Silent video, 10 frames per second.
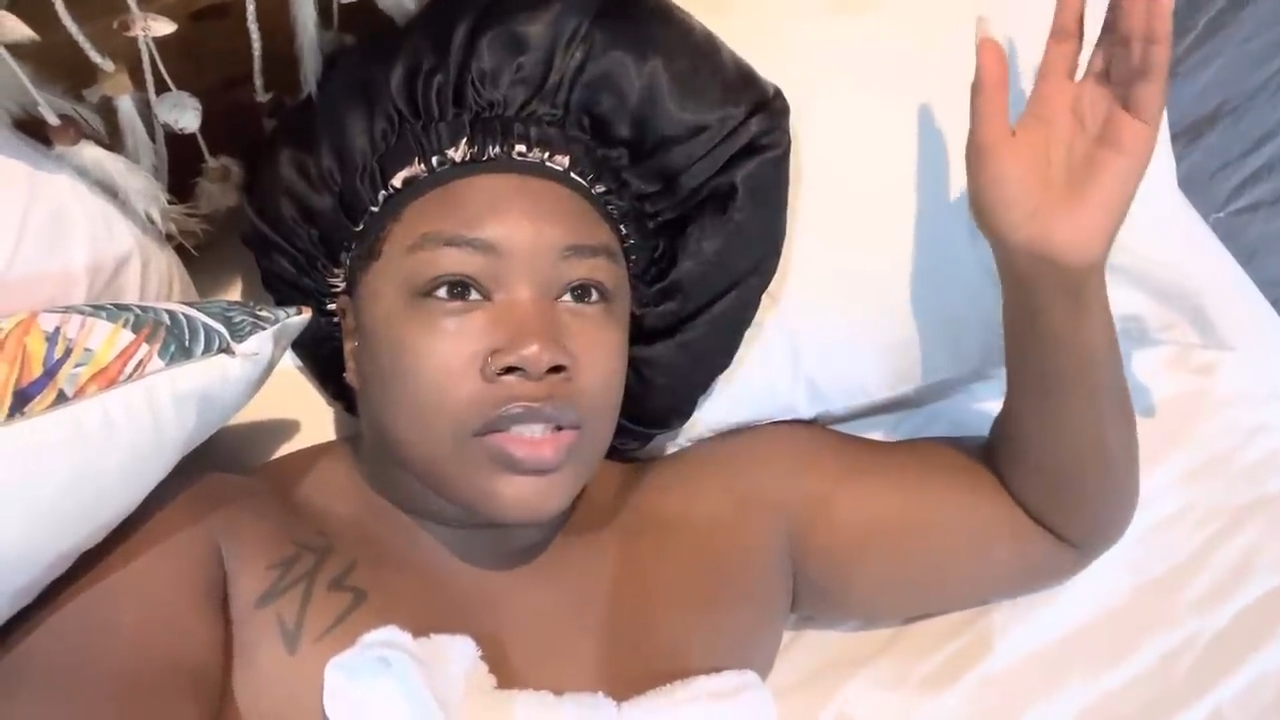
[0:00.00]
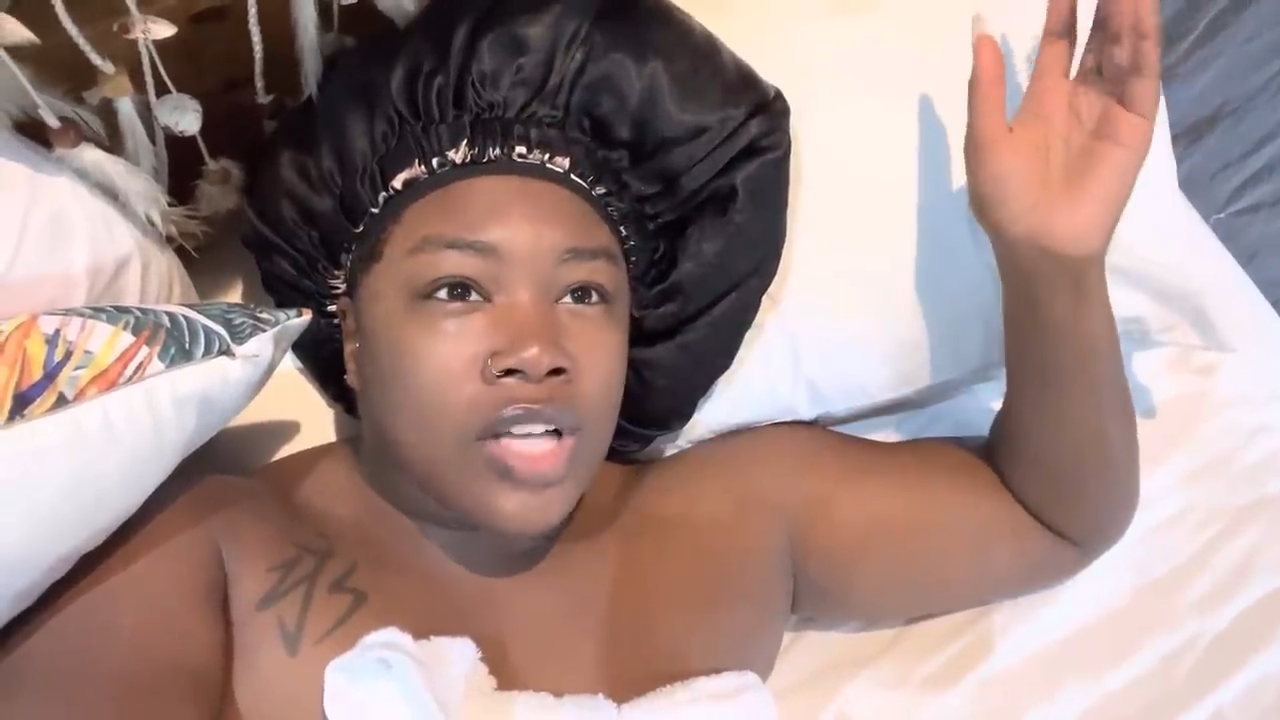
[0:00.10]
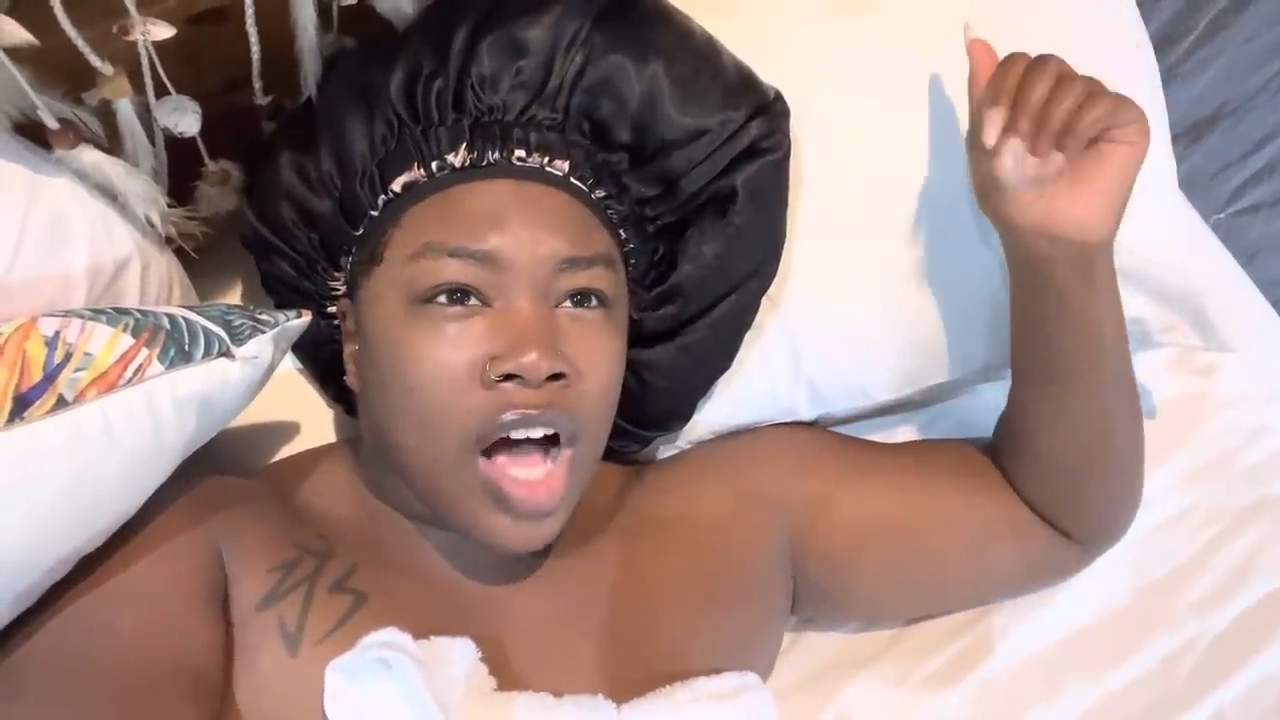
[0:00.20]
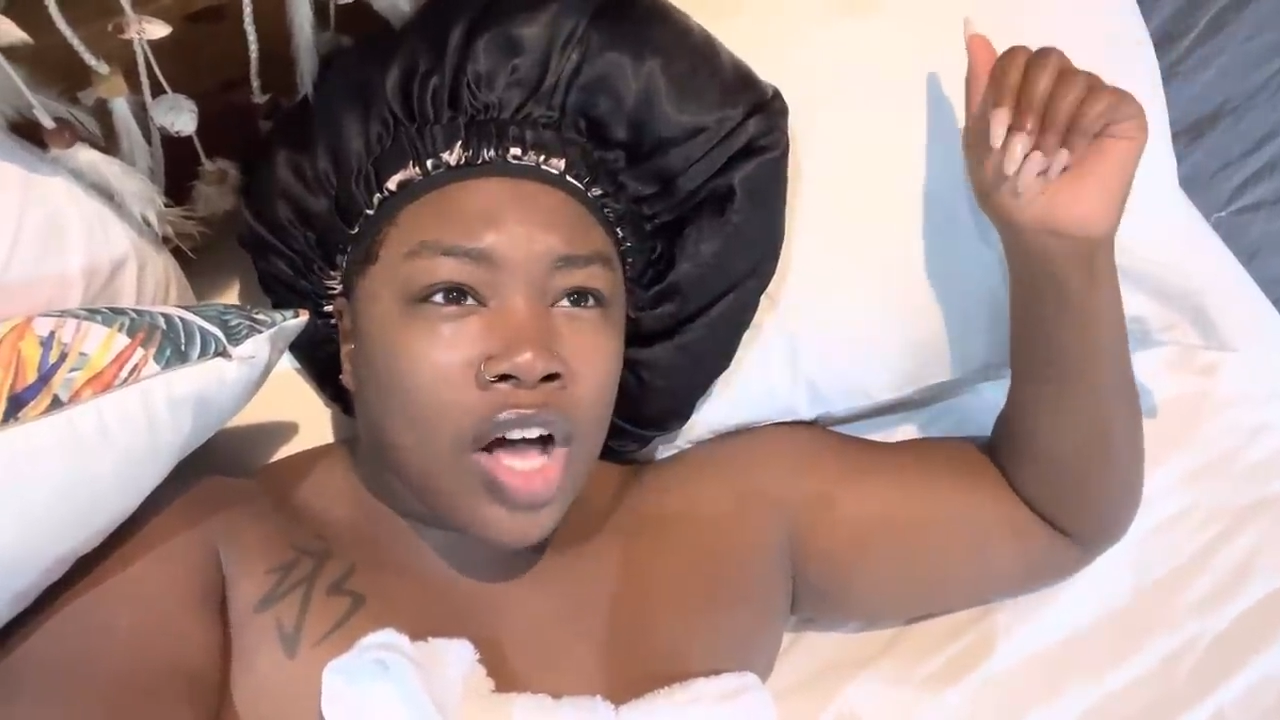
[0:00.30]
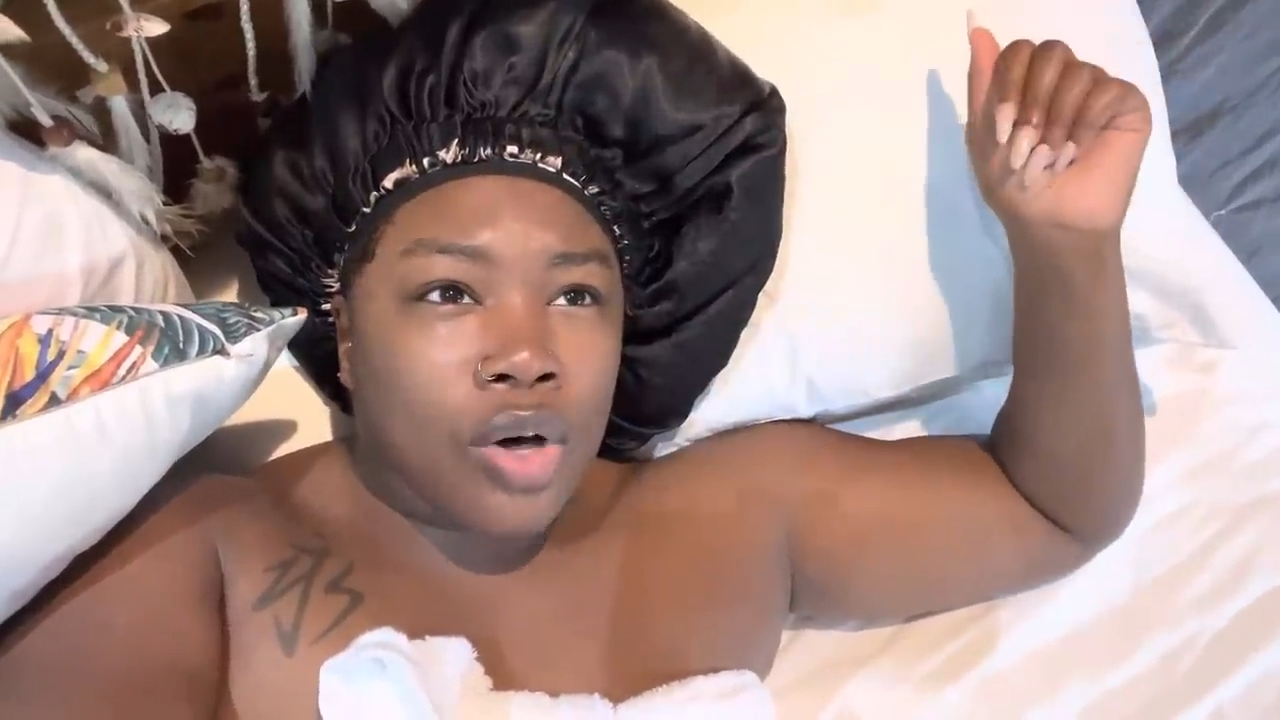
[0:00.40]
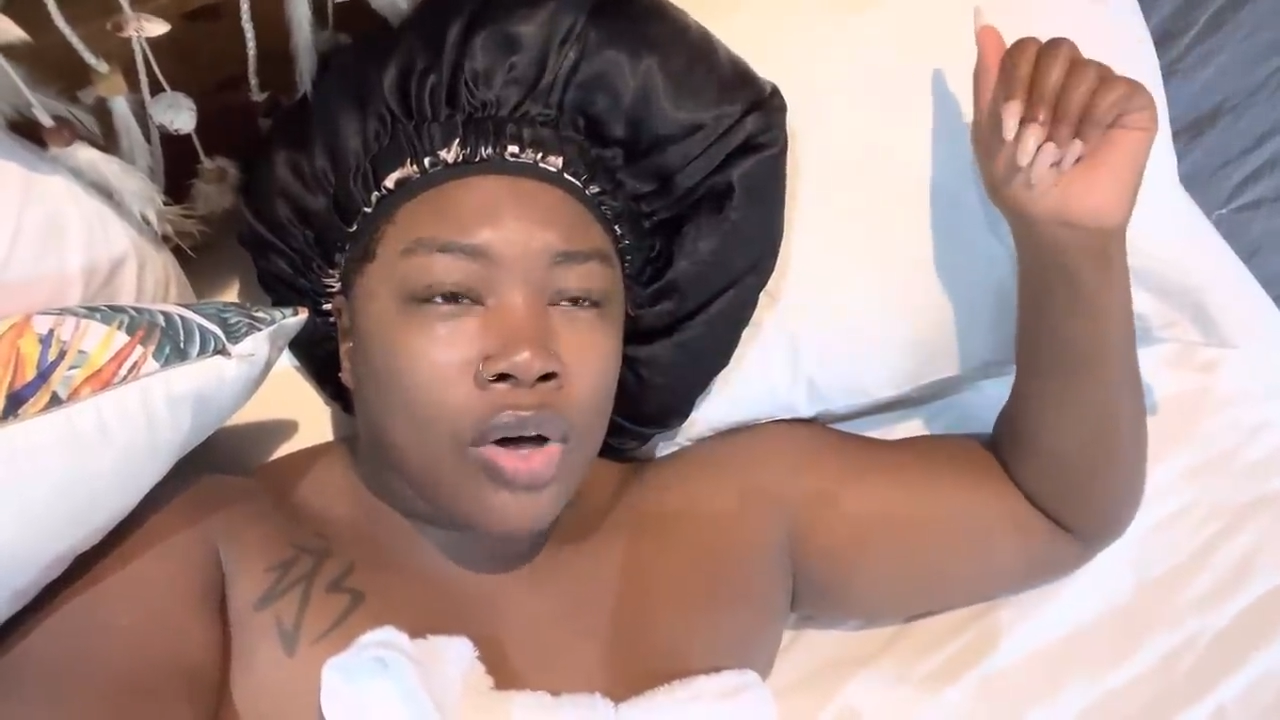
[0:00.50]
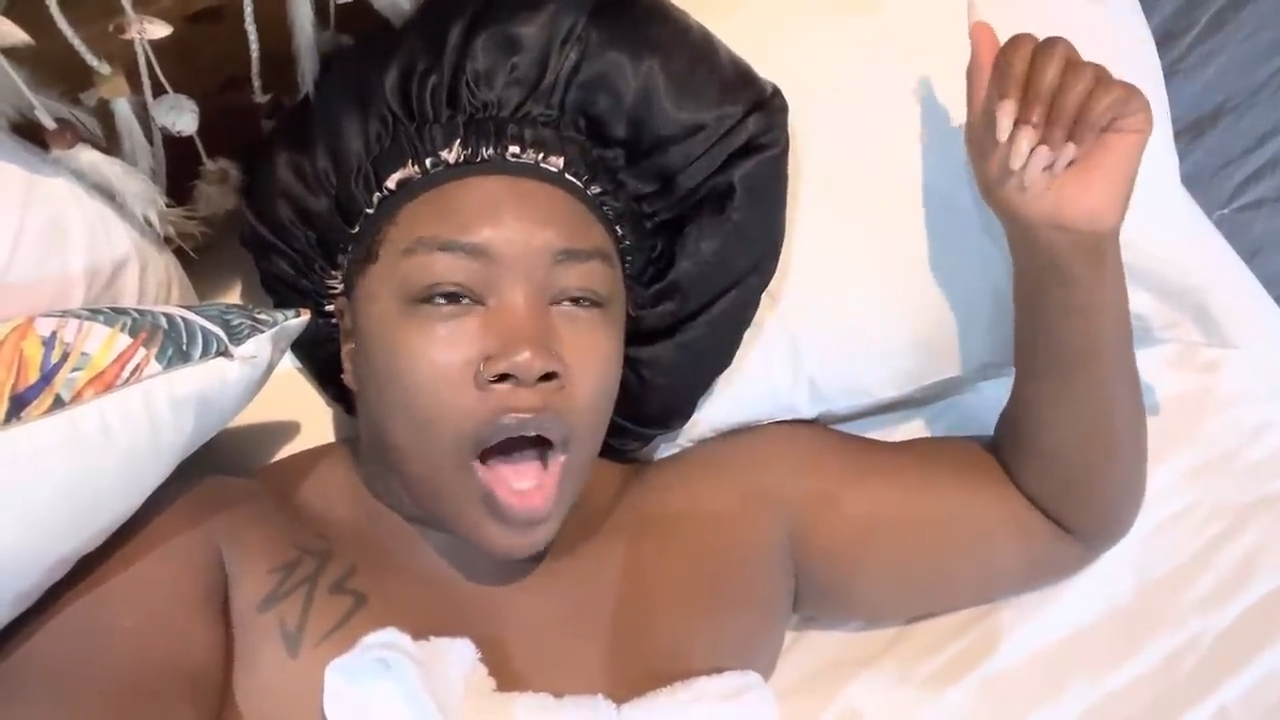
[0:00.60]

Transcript: Taco,